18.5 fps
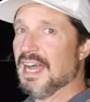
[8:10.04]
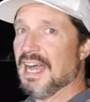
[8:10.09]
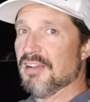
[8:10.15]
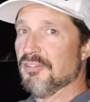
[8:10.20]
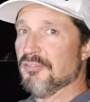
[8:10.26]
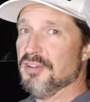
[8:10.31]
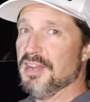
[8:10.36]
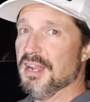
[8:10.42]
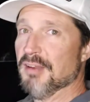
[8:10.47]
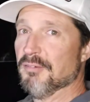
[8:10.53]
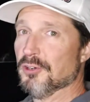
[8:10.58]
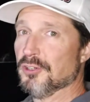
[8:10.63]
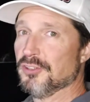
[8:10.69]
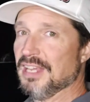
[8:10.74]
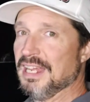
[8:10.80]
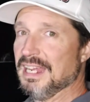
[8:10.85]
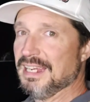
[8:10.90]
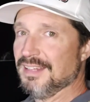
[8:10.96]
I've never
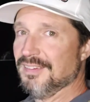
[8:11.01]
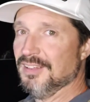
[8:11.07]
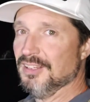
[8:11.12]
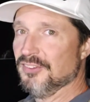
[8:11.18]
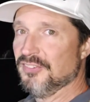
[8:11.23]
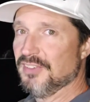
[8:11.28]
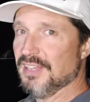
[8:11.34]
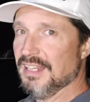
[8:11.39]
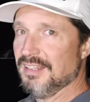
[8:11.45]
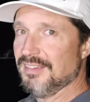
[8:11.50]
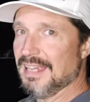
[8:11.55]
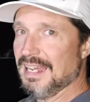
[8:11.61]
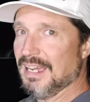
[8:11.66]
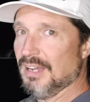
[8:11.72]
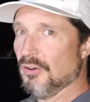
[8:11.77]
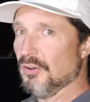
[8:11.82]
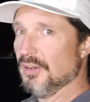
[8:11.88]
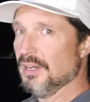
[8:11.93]
taken this tent
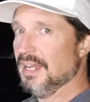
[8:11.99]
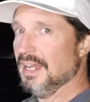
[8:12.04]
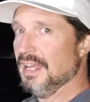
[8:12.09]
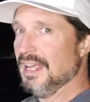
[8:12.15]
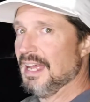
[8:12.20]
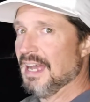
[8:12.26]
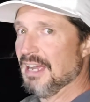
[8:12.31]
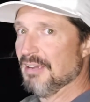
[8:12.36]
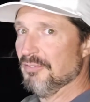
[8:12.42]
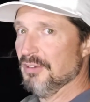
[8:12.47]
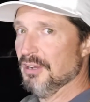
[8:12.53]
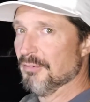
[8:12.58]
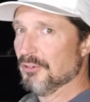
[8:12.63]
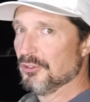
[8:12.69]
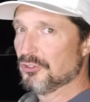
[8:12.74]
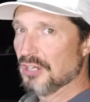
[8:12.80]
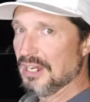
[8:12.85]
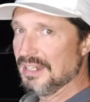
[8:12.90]
out. I've
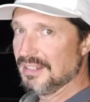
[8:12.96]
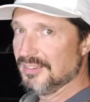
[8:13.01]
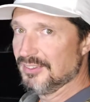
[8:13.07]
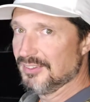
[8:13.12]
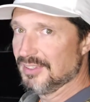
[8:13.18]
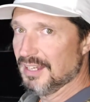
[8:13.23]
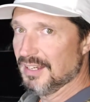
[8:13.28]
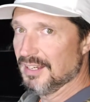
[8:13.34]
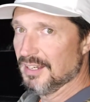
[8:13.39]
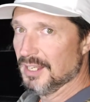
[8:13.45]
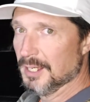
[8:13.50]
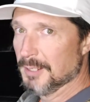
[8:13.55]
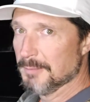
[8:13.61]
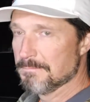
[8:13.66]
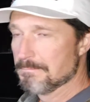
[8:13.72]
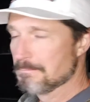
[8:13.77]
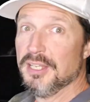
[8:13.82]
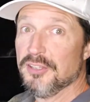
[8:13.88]
never tried to set it
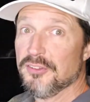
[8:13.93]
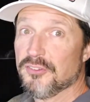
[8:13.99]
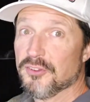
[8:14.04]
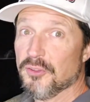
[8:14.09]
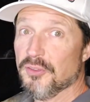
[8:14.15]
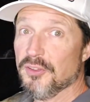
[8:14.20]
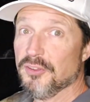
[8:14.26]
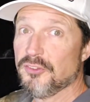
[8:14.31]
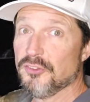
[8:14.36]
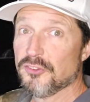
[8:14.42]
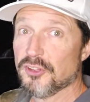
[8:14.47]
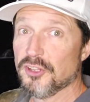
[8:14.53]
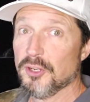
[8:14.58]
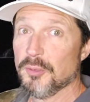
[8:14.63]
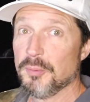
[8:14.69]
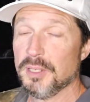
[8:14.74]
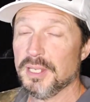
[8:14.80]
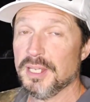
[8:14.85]
up. So this is
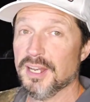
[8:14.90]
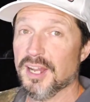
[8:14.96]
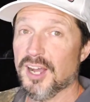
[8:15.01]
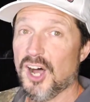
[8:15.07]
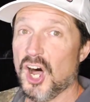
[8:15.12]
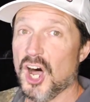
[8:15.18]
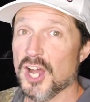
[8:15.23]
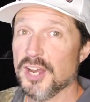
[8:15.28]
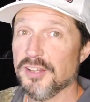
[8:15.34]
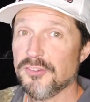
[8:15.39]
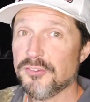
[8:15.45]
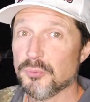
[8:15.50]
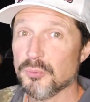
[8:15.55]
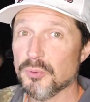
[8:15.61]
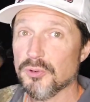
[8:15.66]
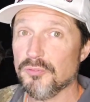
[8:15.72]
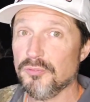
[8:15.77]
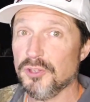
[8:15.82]
gonna be an honest
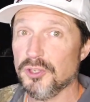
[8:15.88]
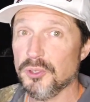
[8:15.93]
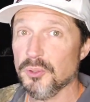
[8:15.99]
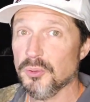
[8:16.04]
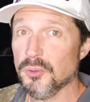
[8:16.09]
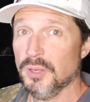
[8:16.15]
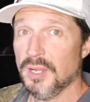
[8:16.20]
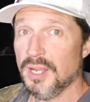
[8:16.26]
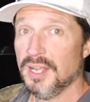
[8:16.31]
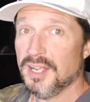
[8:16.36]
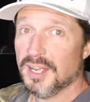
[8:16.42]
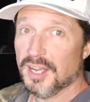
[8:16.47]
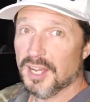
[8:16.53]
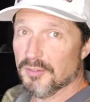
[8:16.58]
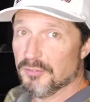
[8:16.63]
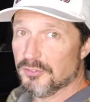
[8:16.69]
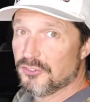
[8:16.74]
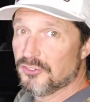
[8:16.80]
review
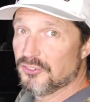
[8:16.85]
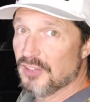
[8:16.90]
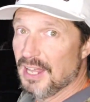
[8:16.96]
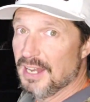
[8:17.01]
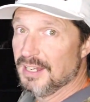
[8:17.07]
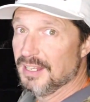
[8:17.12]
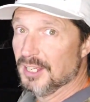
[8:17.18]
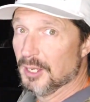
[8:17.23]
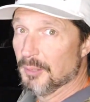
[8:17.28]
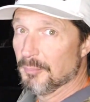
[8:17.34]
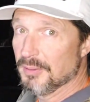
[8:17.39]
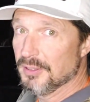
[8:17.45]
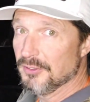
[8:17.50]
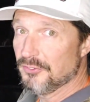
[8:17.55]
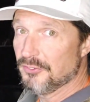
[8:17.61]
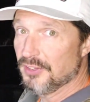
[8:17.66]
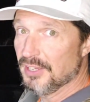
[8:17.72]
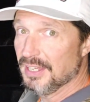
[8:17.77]
of setting up
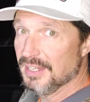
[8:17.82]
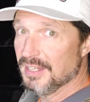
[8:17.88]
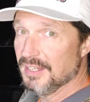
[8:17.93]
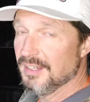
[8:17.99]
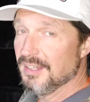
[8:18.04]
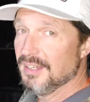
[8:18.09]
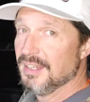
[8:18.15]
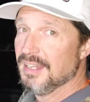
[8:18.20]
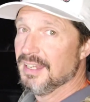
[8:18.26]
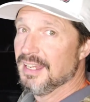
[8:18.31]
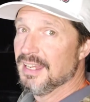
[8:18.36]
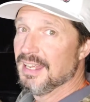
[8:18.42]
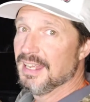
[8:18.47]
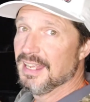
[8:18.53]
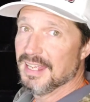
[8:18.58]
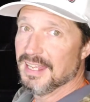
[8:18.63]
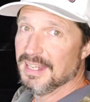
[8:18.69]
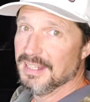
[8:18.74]
this tent,
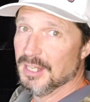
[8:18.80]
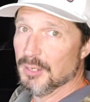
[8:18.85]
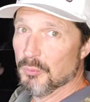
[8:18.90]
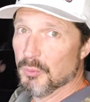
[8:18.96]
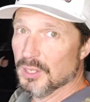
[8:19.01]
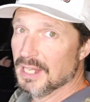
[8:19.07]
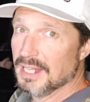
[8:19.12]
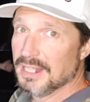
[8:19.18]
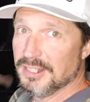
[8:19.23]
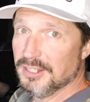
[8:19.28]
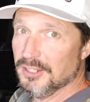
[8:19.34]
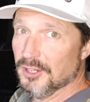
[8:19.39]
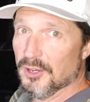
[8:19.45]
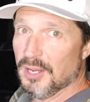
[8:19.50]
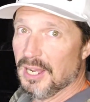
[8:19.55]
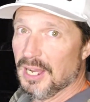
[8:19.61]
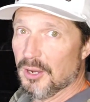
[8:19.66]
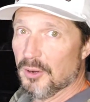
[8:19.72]
and then we'll let you
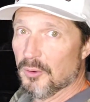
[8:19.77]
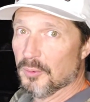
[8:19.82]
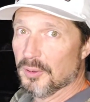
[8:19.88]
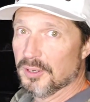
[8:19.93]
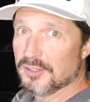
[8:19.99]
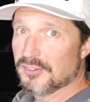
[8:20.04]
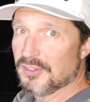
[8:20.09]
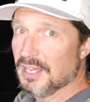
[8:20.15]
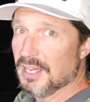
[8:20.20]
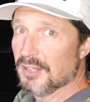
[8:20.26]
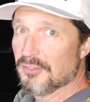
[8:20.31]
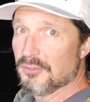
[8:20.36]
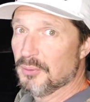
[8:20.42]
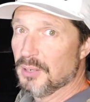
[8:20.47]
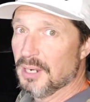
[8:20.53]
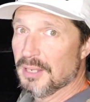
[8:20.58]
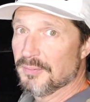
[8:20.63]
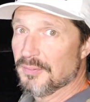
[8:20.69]
know how it works out
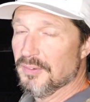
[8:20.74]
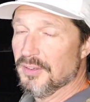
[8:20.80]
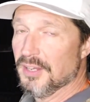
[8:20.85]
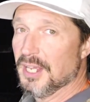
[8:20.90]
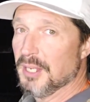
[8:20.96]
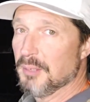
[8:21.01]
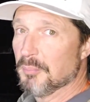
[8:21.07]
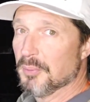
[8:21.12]
throughout the night.